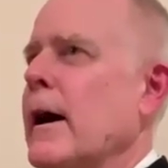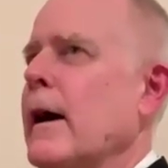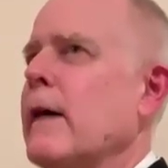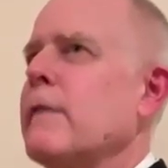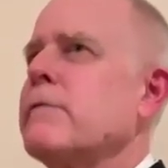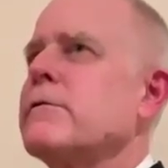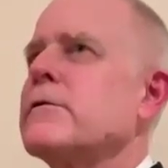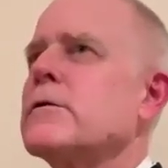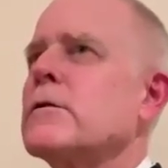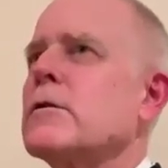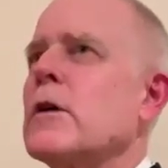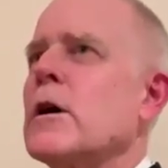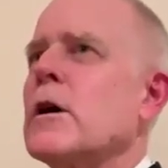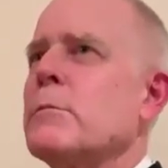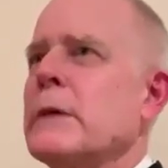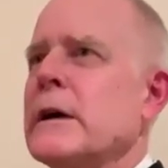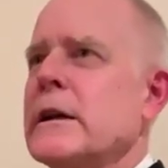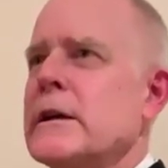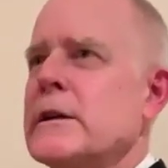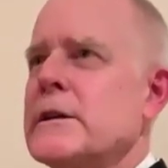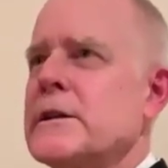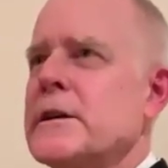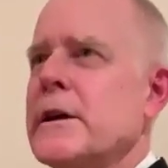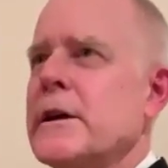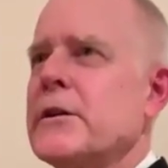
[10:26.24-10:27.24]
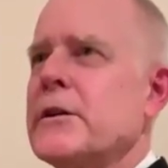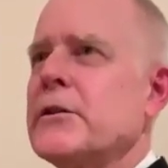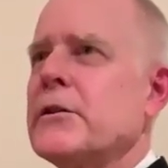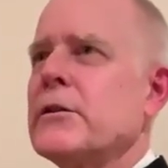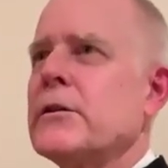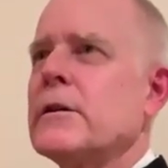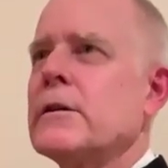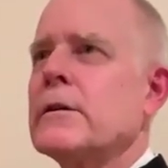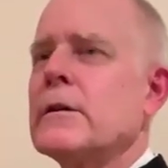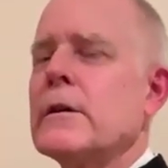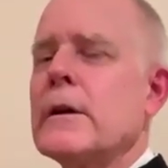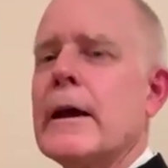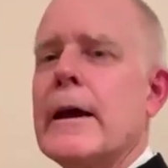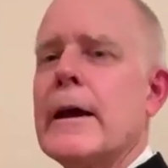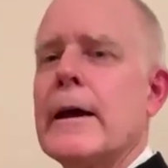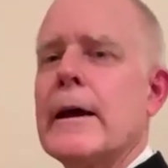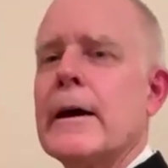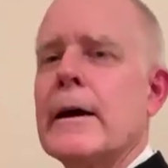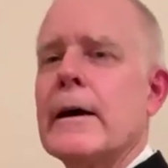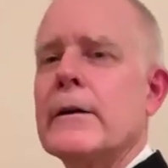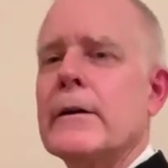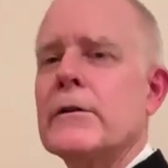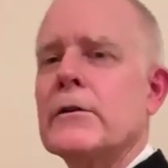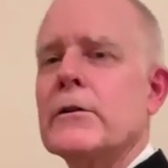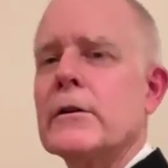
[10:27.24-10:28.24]
after our meditation
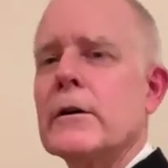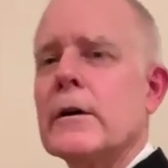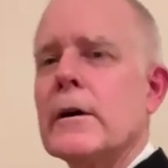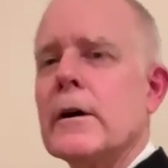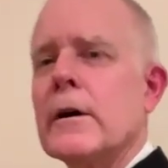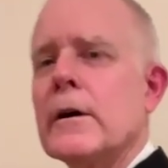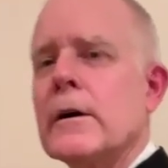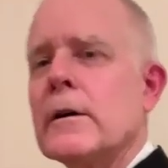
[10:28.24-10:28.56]
and